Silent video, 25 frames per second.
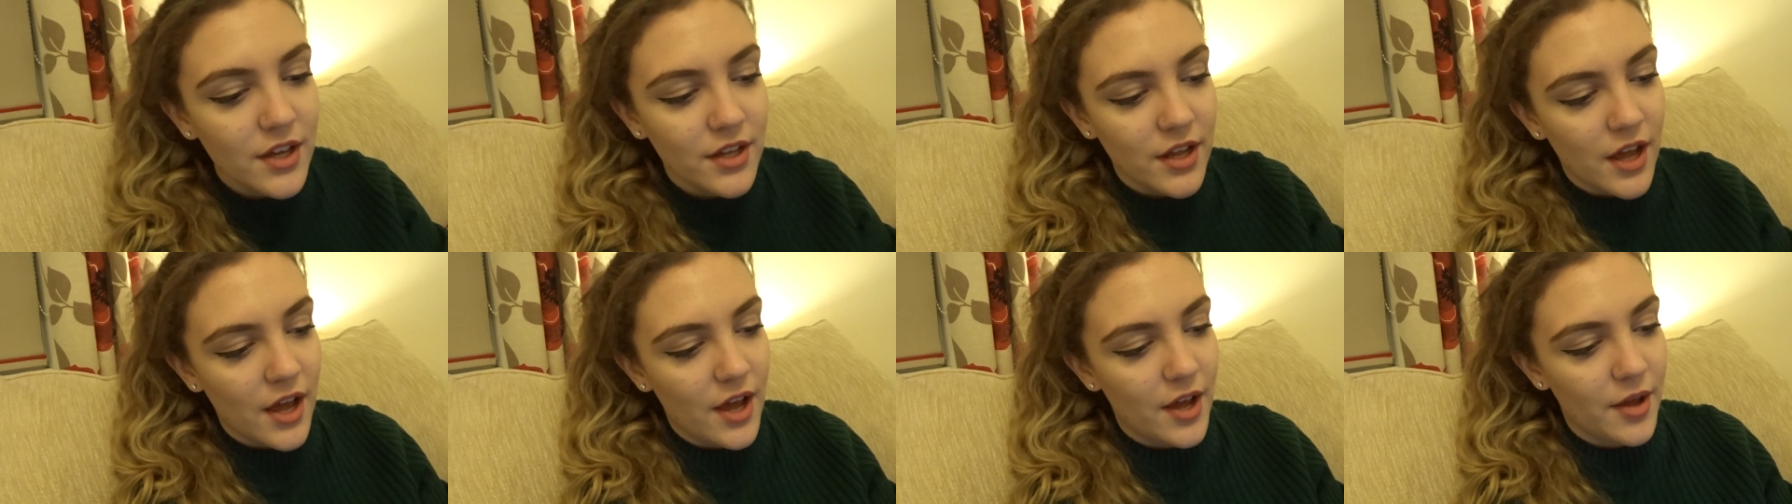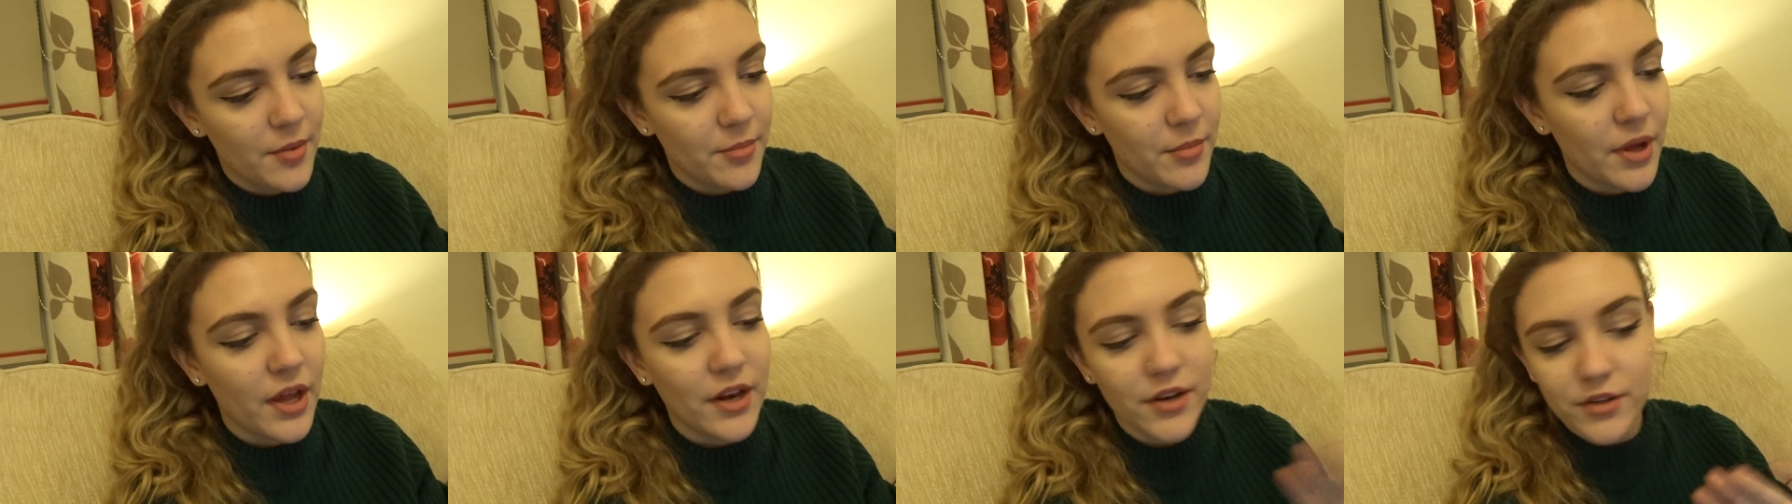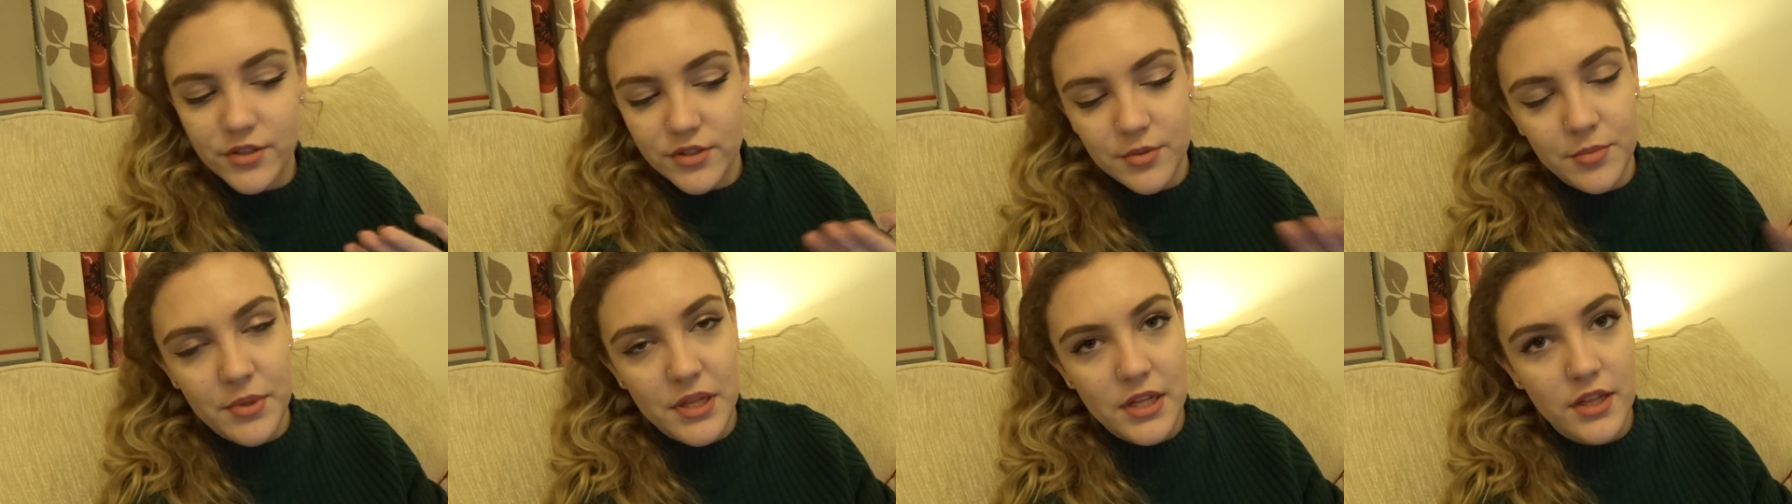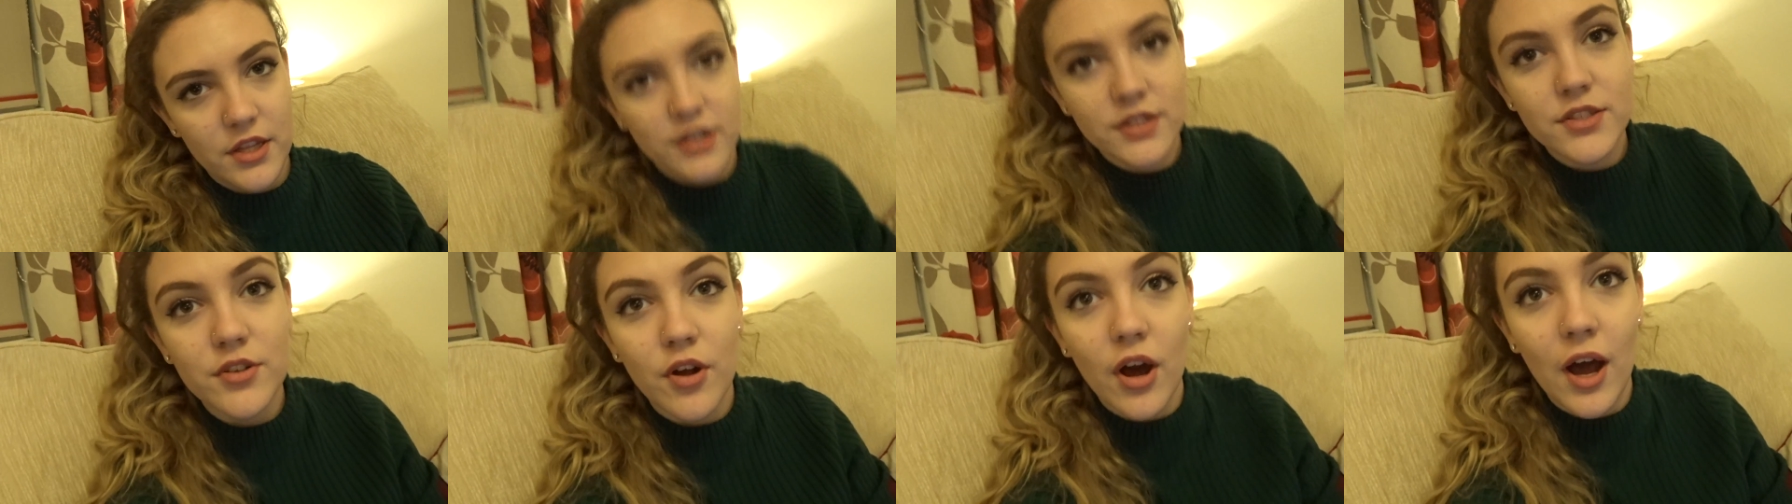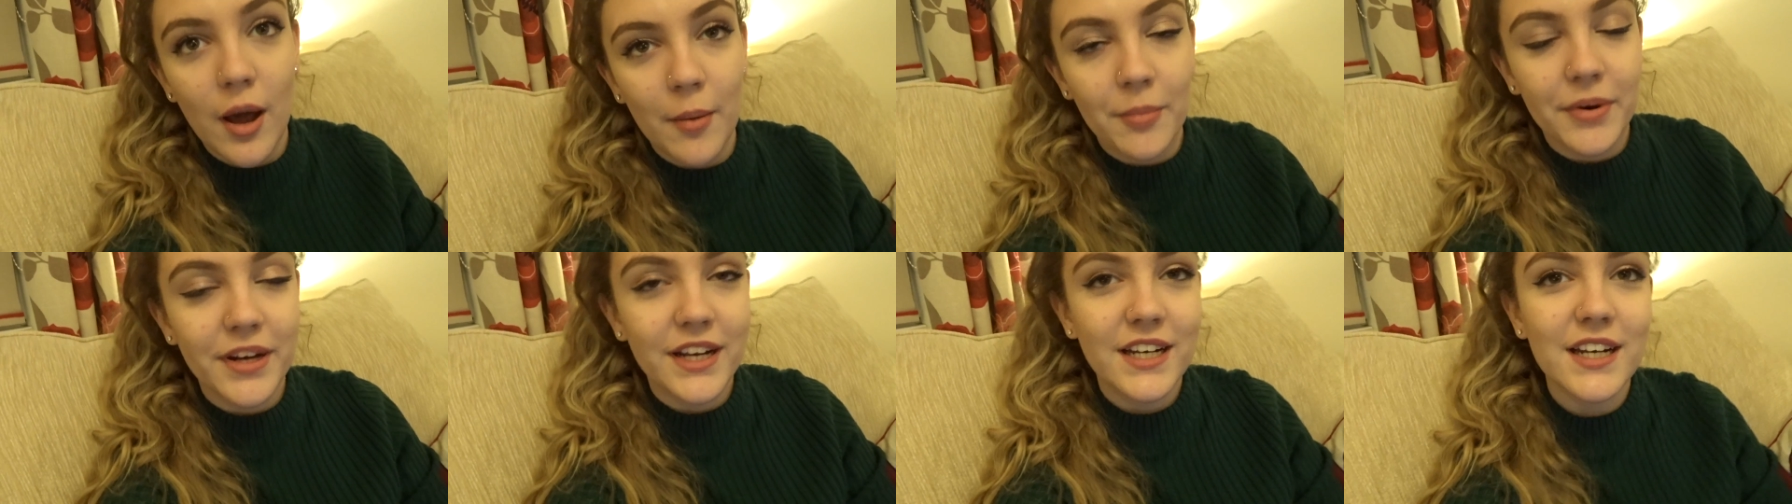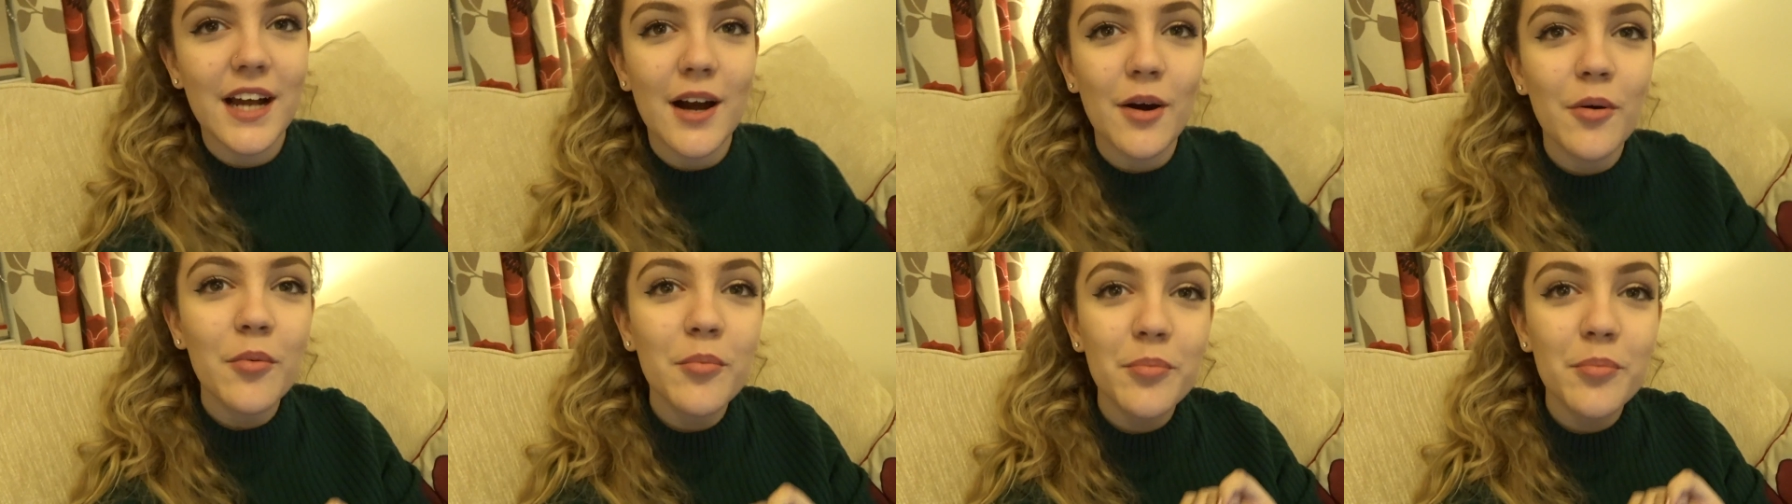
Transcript: um, and something that's not happening now